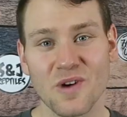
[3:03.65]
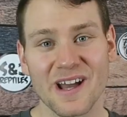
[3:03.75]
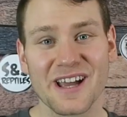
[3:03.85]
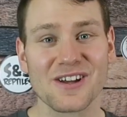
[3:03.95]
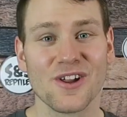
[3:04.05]

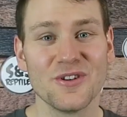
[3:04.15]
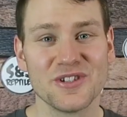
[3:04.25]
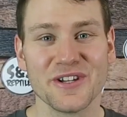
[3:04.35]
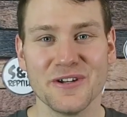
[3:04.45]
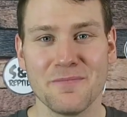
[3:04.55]
what
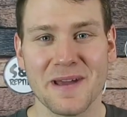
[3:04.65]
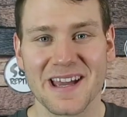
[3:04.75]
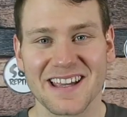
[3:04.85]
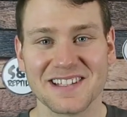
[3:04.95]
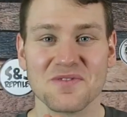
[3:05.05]
enclosure you
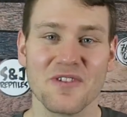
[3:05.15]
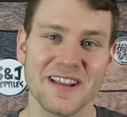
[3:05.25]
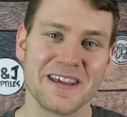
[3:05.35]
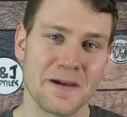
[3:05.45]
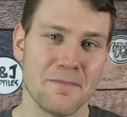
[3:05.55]
pick is
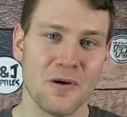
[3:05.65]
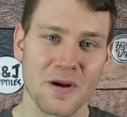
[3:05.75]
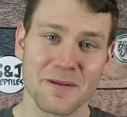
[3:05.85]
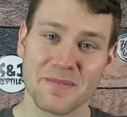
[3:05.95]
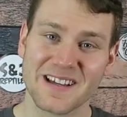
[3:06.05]
really
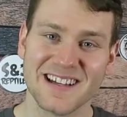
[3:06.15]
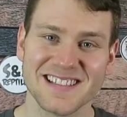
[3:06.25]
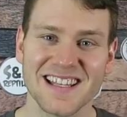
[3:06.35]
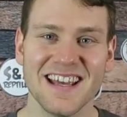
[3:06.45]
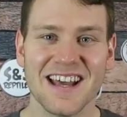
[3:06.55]
important because